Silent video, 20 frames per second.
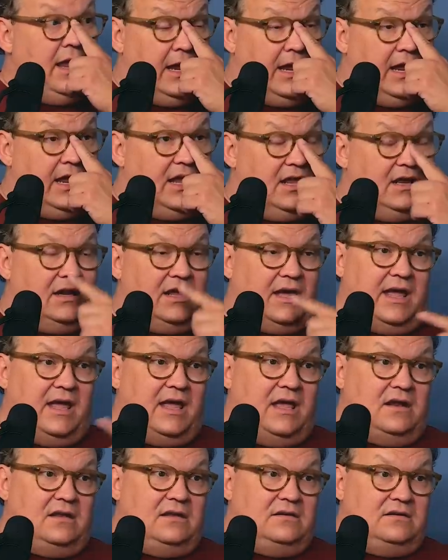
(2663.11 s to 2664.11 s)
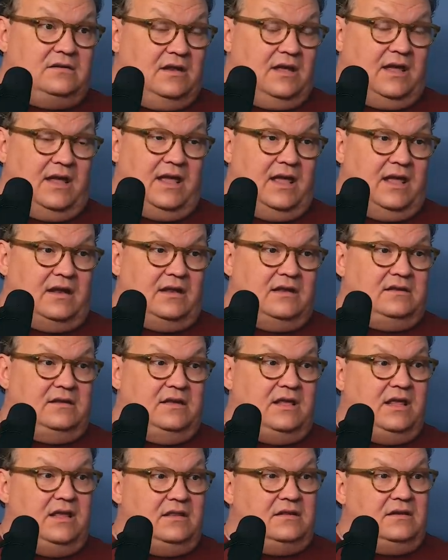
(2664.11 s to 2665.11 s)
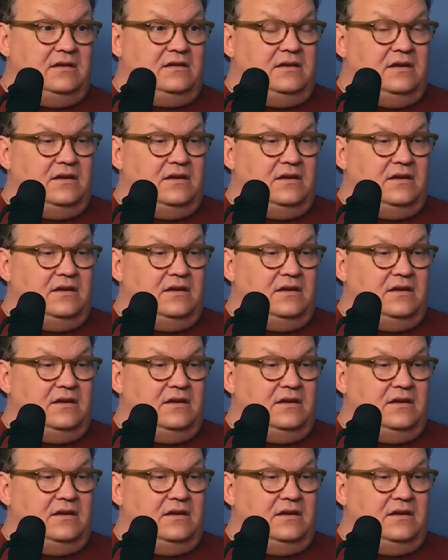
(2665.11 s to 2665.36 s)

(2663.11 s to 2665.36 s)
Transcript: And that's I had a kid that,